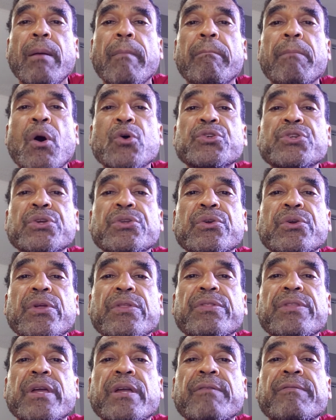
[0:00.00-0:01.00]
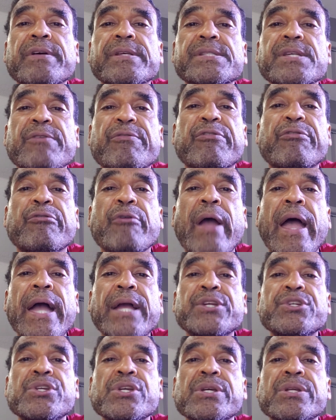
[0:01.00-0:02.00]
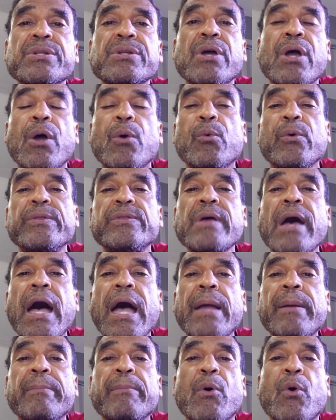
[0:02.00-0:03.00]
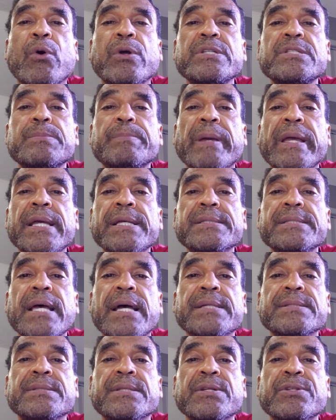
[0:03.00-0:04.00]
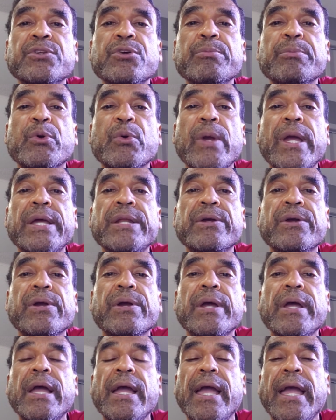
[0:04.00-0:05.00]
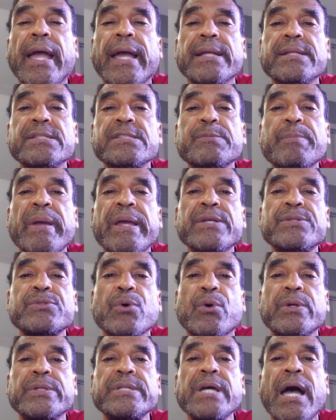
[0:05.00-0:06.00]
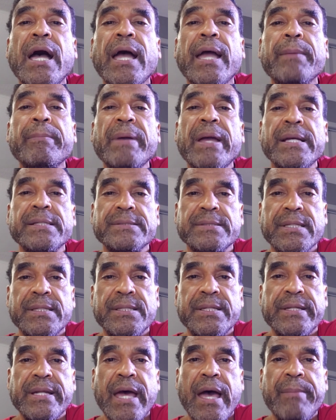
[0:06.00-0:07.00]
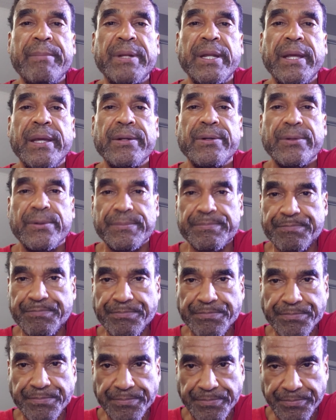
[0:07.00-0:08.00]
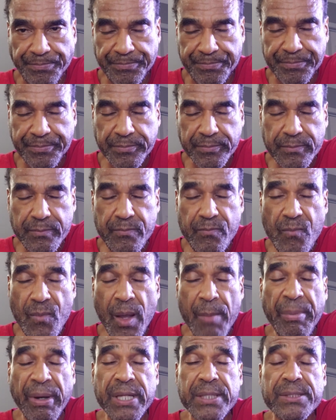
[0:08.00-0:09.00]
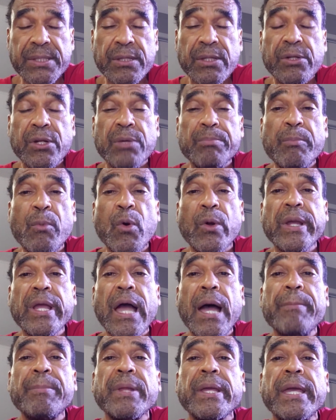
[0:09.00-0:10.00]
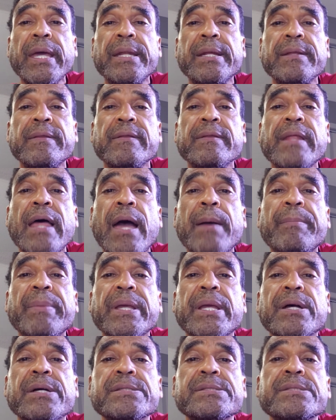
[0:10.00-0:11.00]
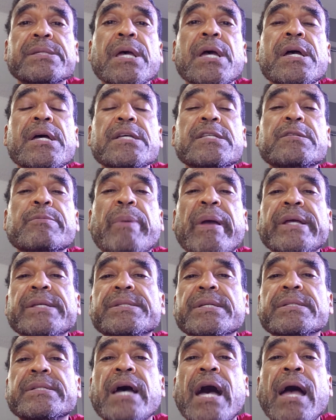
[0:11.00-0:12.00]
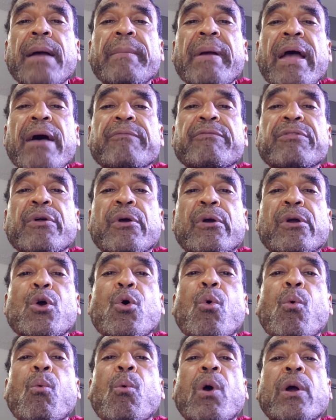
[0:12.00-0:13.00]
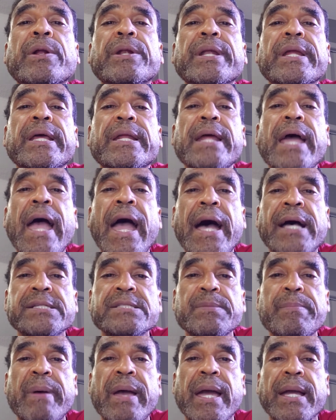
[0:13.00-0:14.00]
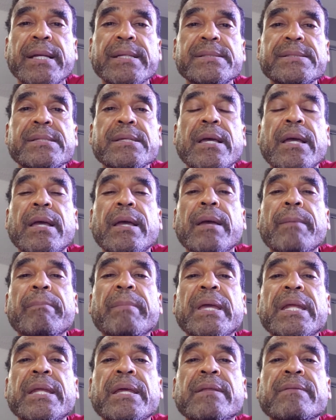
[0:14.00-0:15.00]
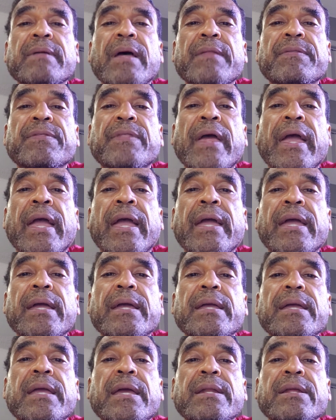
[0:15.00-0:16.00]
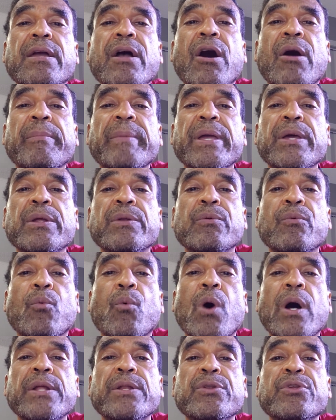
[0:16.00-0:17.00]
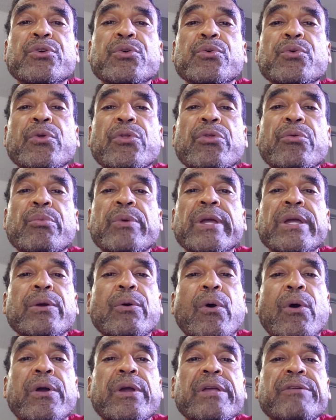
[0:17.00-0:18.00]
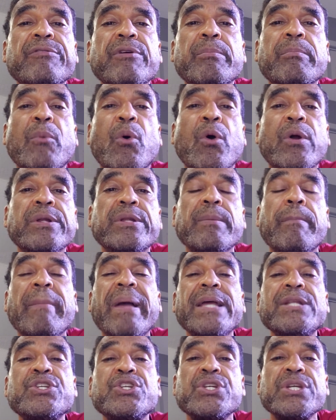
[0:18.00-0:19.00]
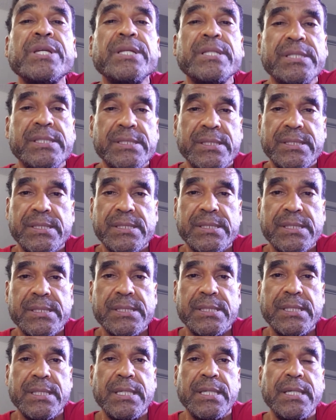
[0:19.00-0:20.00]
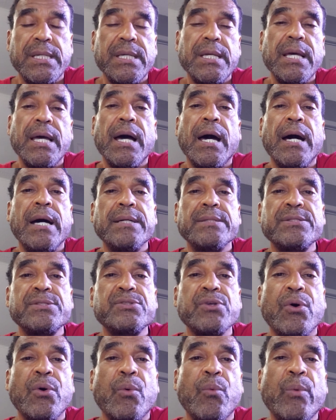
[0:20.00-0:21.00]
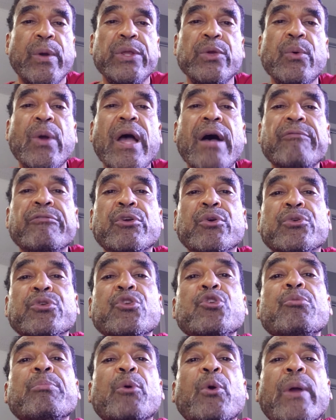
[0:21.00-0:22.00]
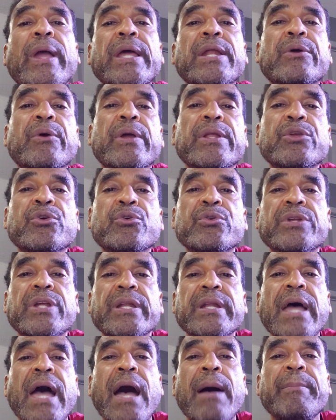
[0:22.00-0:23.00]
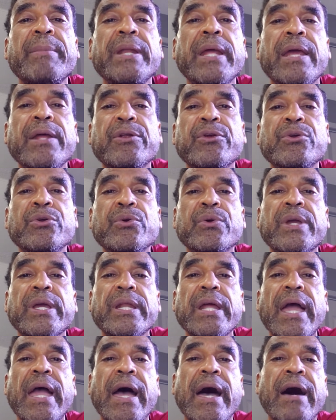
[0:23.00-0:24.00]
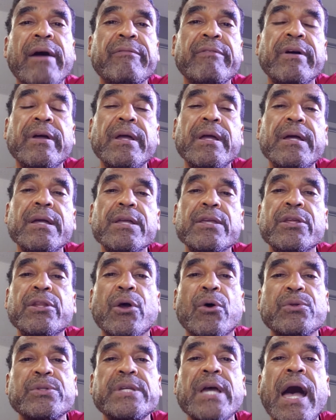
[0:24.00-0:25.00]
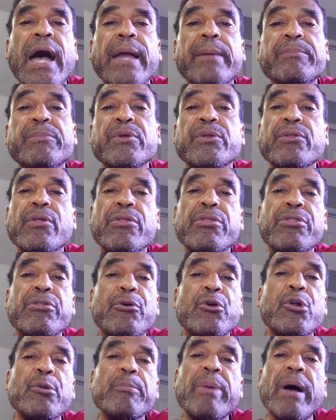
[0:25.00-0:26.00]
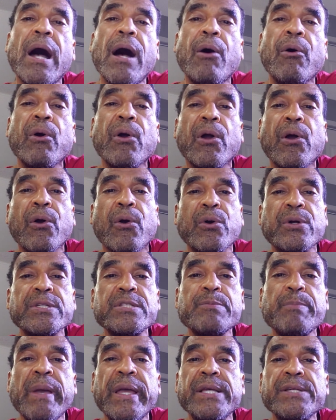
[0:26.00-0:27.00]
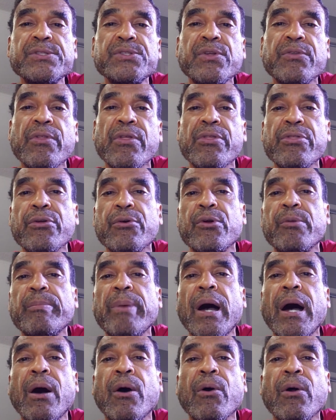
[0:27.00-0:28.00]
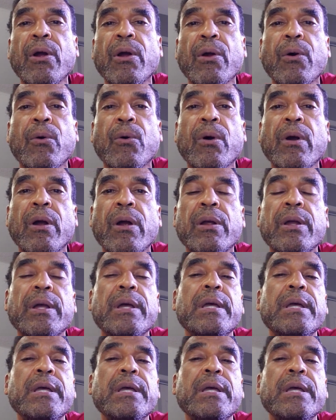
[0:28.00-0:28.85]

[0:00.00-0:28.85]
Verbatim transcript: Motion you could think of as a fraction with time or space as the numerator and space or time as the denominator. But it's a little more complicated than that because space and time have their coordinate aspects, meaning that they can come in one, two, three, or even more dimensions. Uh, so when you have your numerator and your denominator, you can have, you know, time to the third power or space to the third power or,